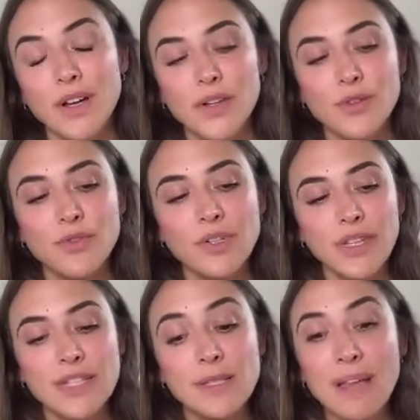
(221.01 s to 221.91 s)
You've
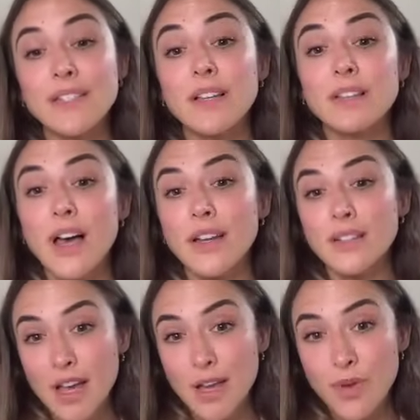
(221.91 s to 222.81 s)
really spent a lot of
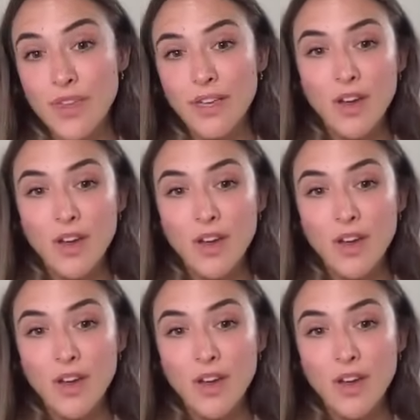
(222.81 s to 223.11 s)
time with it.